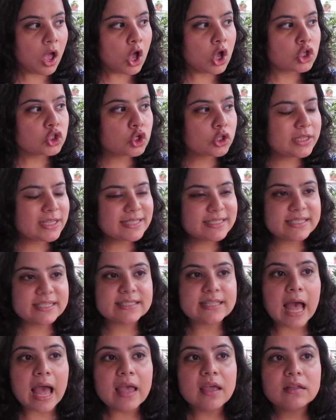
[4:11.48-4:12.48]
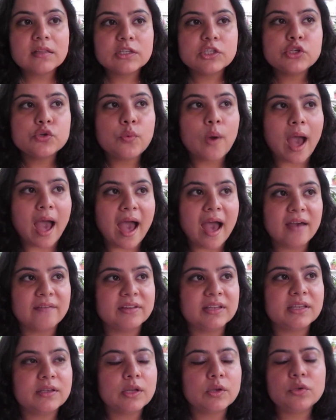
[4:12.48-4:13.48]
So this desire that you have,
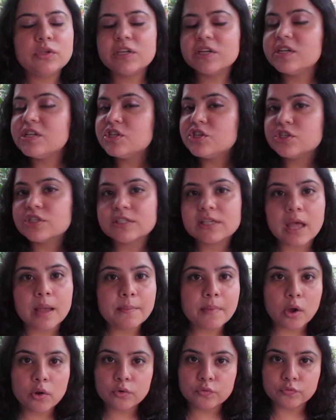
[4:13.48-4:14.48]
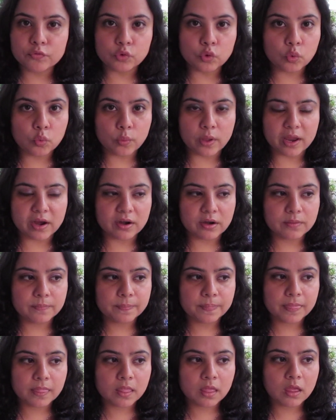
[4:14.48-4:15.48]
it didn't just come out of nowhere.
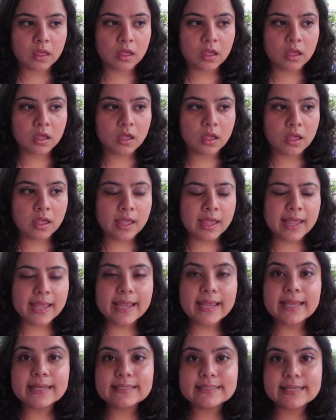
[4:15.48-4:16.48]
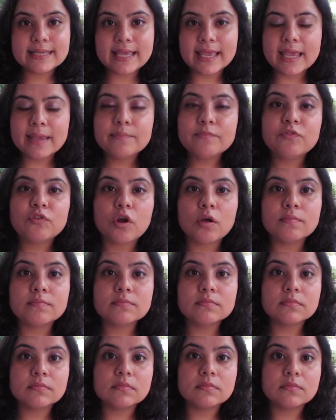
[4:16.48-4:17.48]
It came
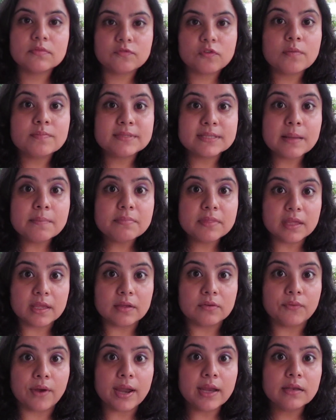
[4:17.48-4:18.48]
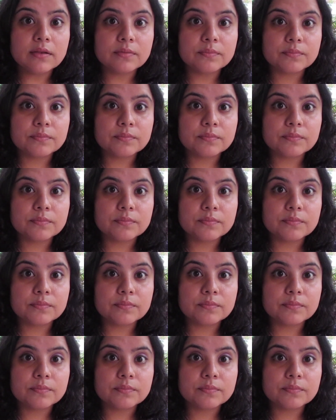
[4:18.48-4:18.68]
from something, right?